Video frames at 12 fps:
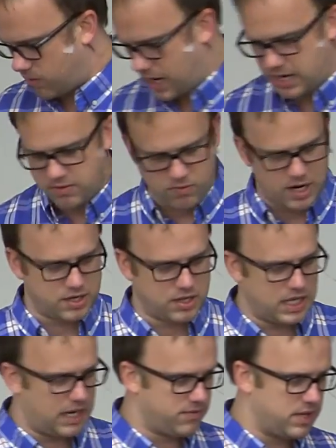did they write right
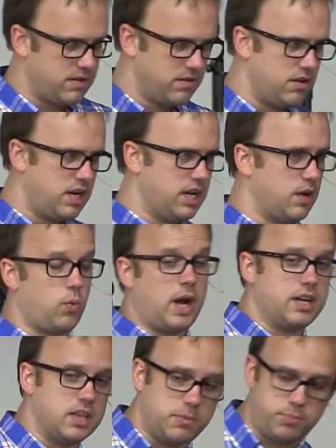to left? I have no idea.
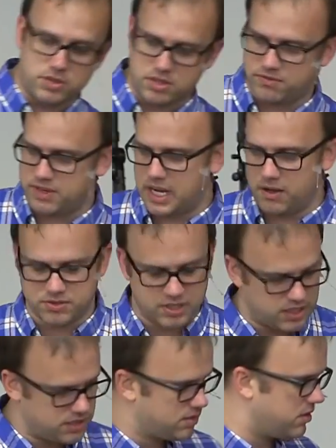Why didn't they put the
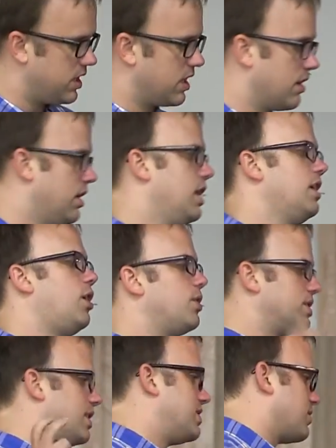vowels in it until later?
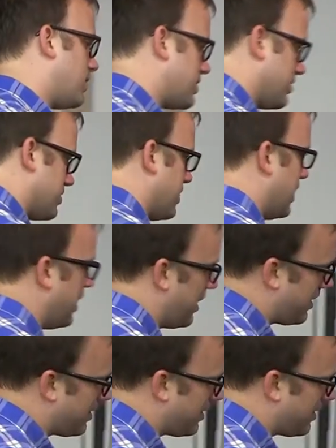All these kinds of questions.